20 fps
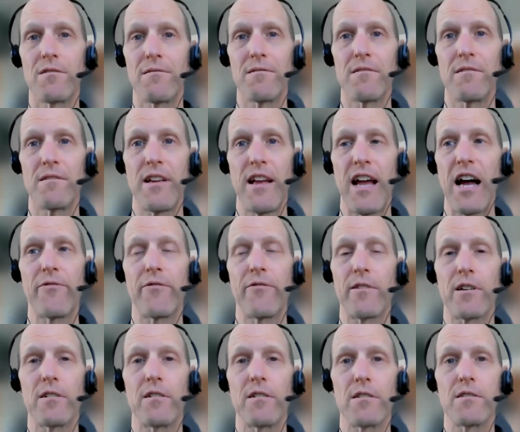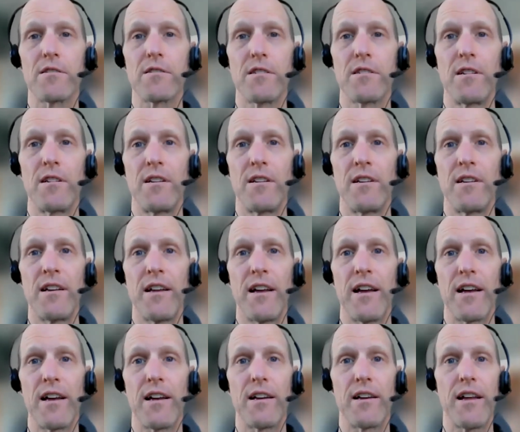half of our costs.
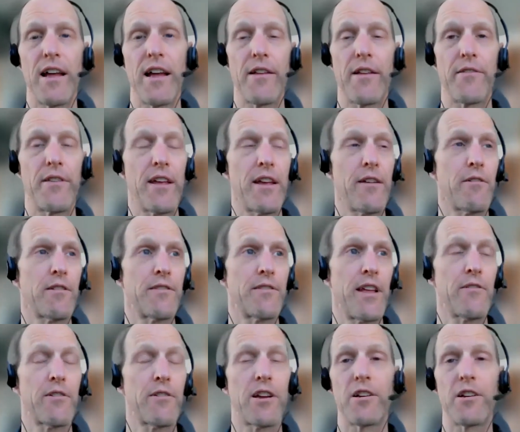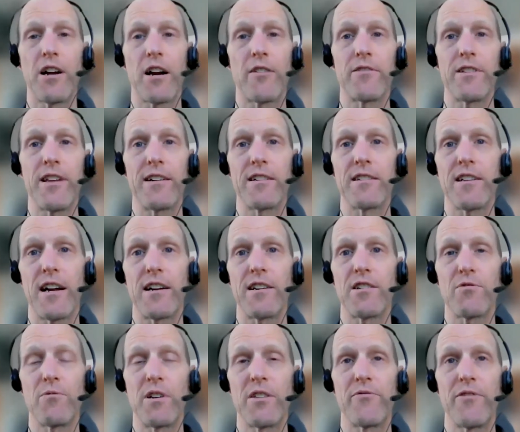And they could cover that entire
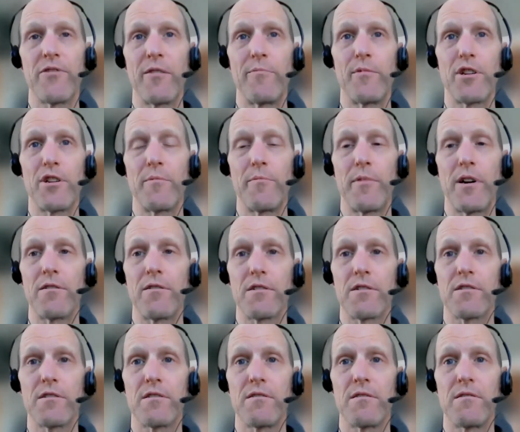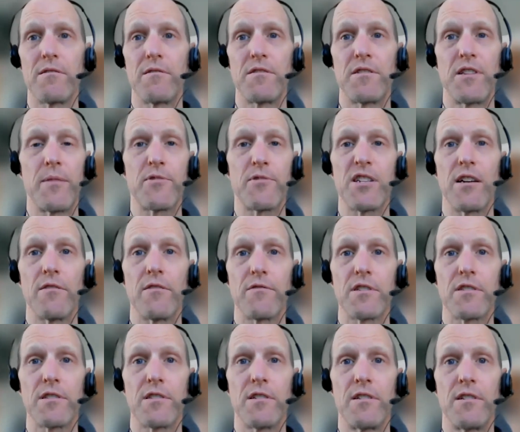25 million barrels
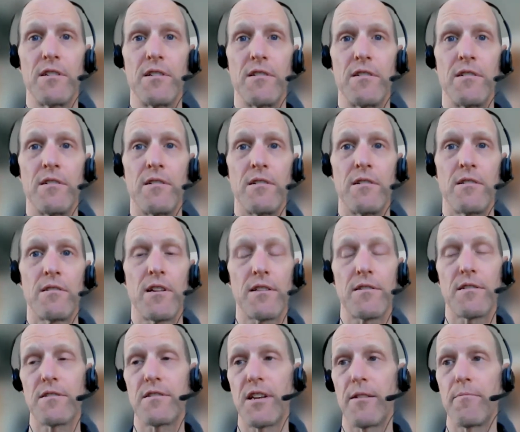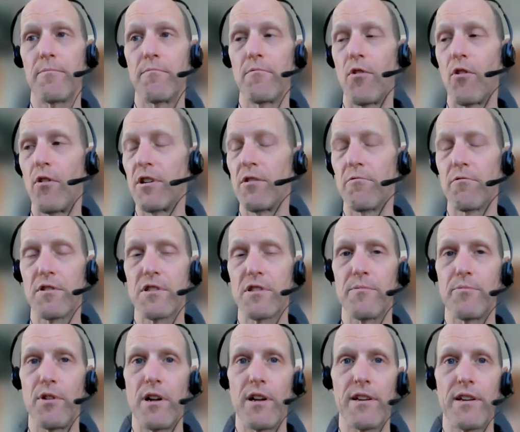themselves. Not the same oil we're
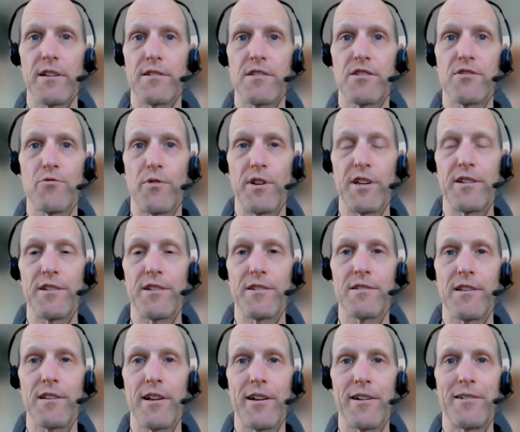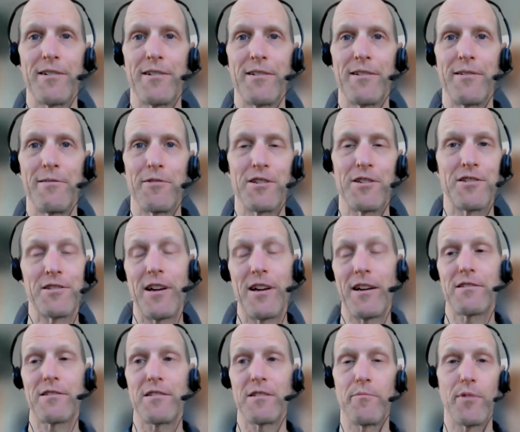supplying. It's sweet, it's light, which is
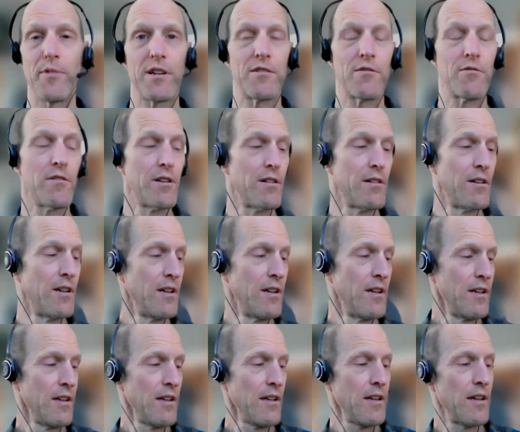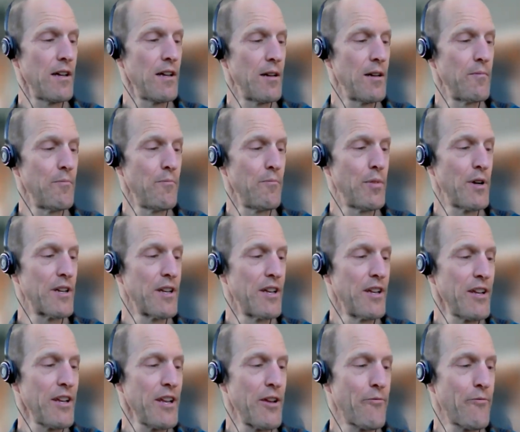actually better oil. But
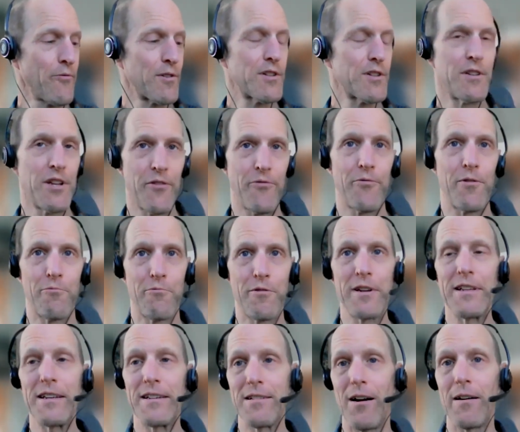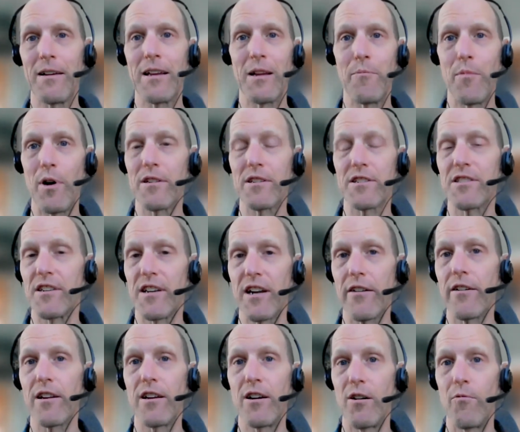if we're really talking about a
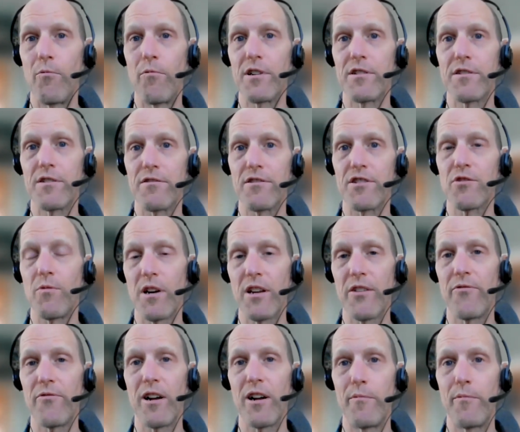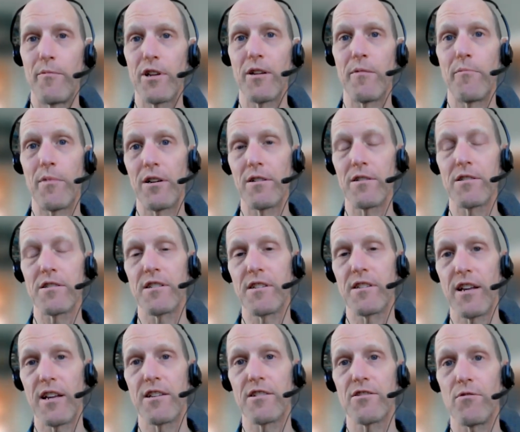scenario in which there's 25 million barrels a
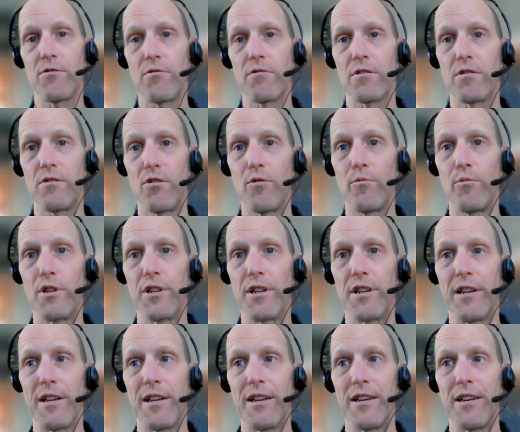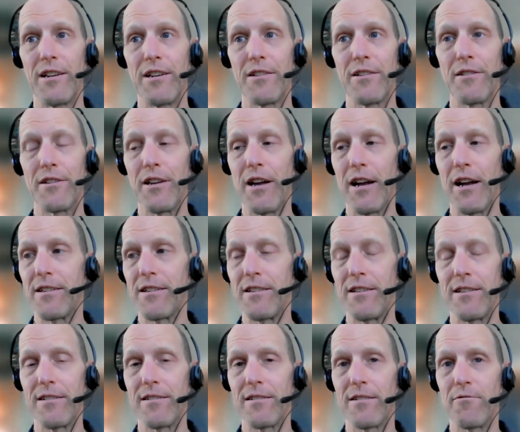day sold globally, the
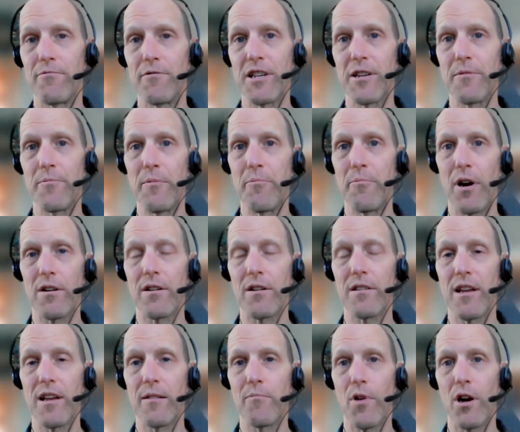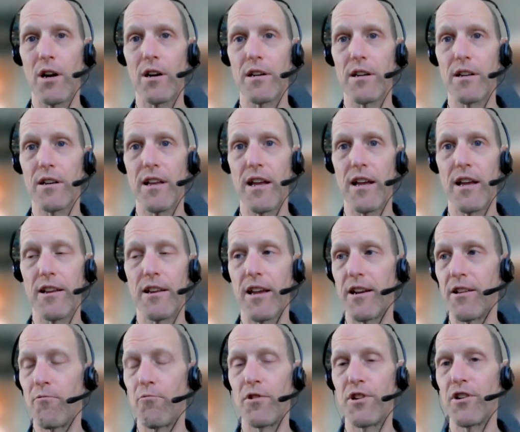idea that we could be part of that market and
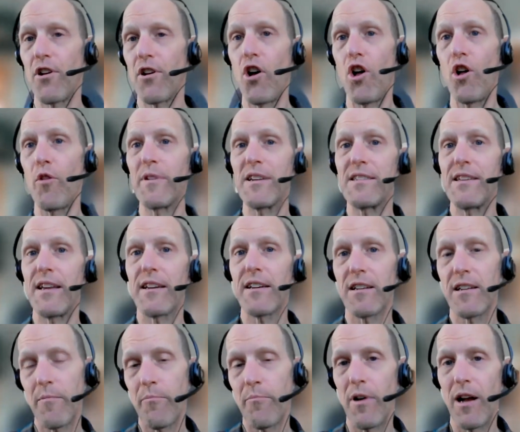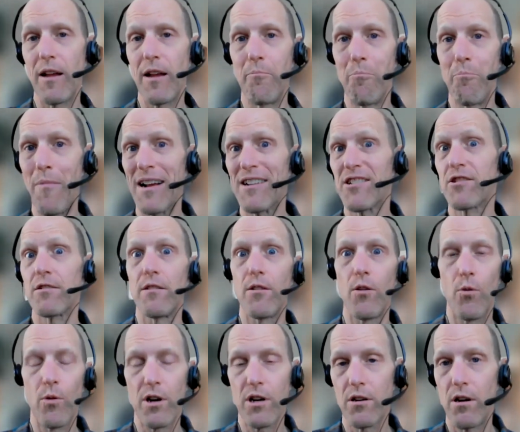it wouldn't all be taken up by much
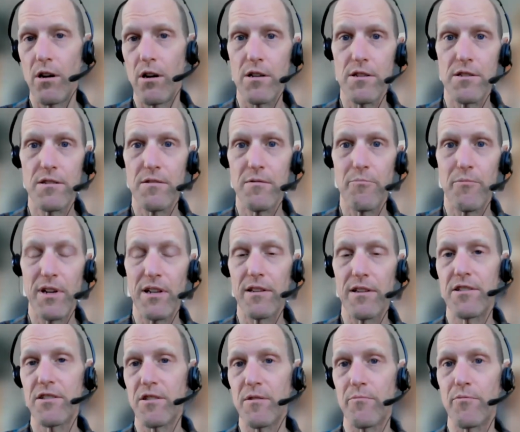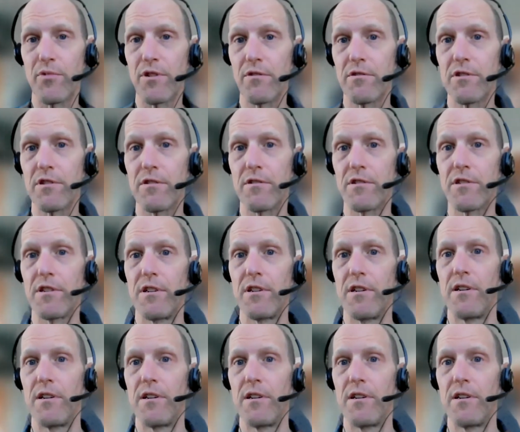lower cost Middle Eastern producers